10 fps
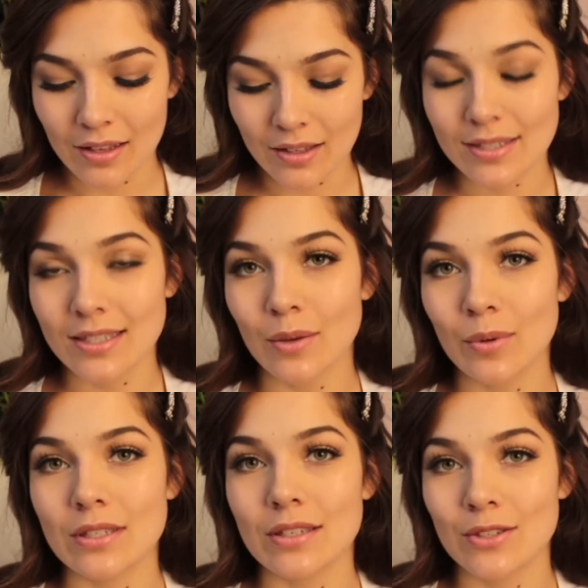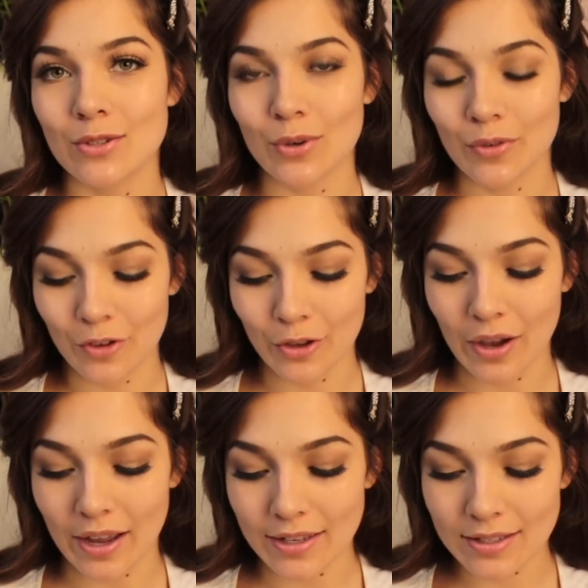Let's see what's in store for you
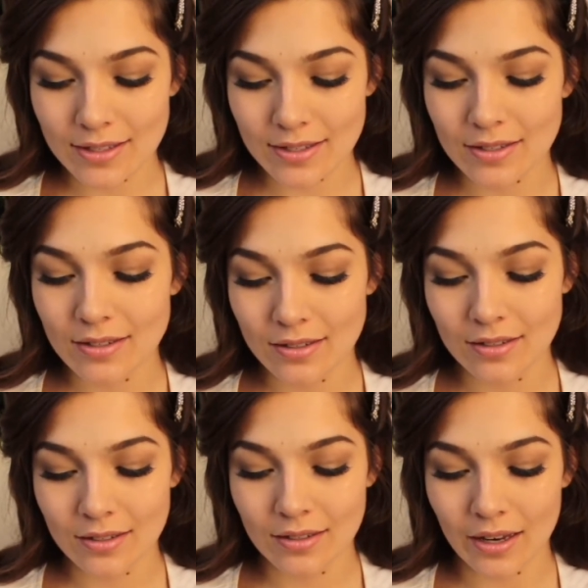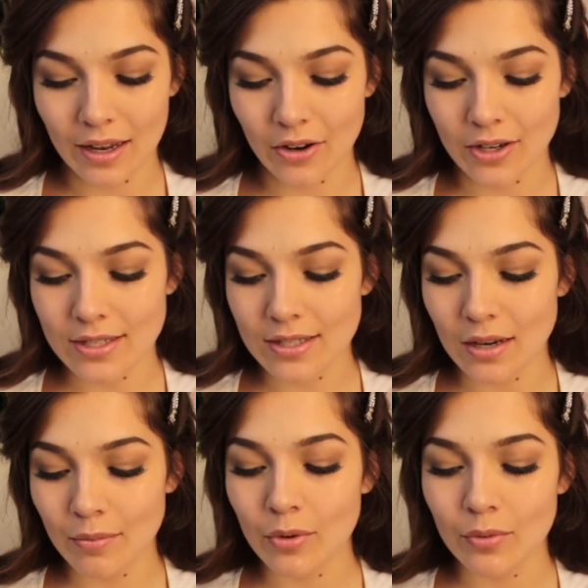guys. Aries,
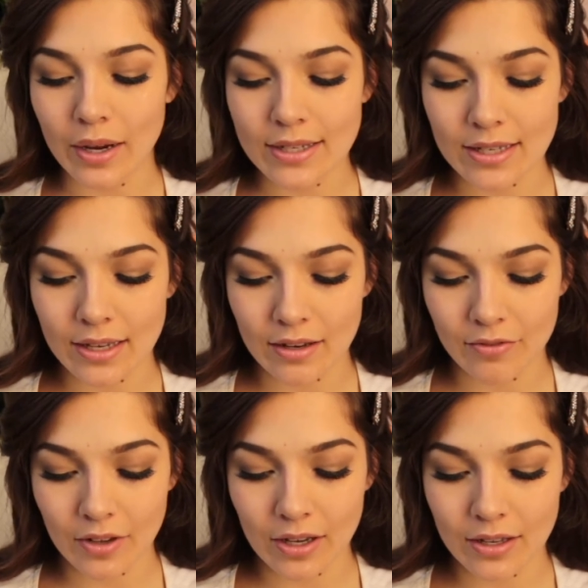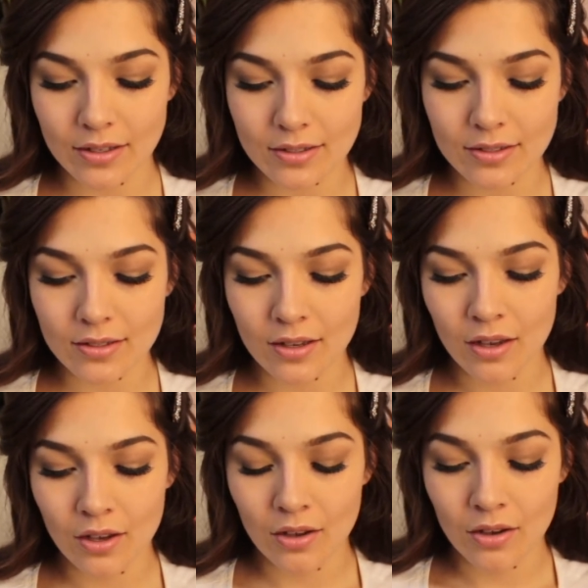Sun, Moon, Rising, and Venus
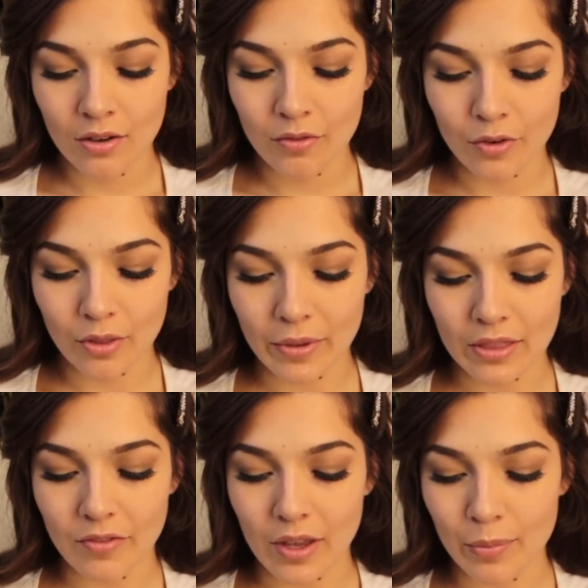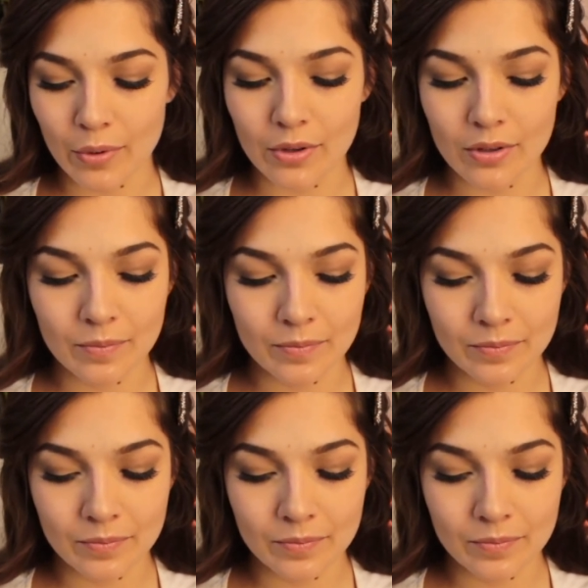for the month of April.